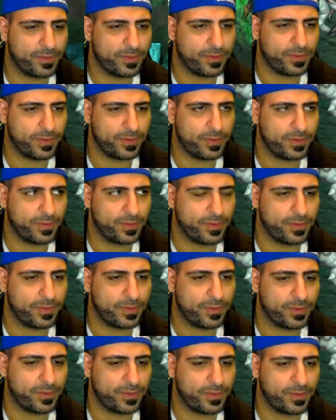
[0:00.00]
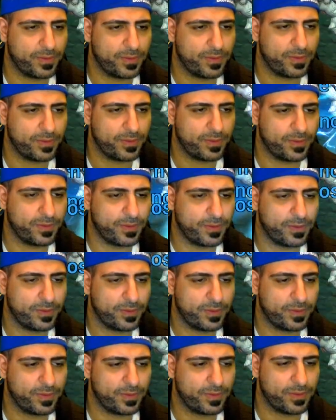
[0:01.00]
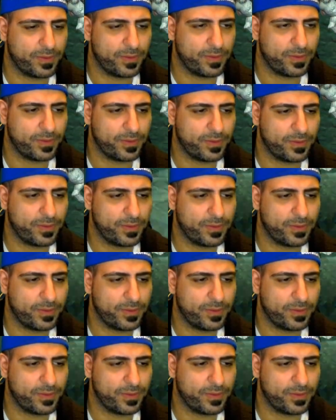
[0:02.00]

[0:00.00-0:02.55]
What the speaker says: No one is speaking in this clip.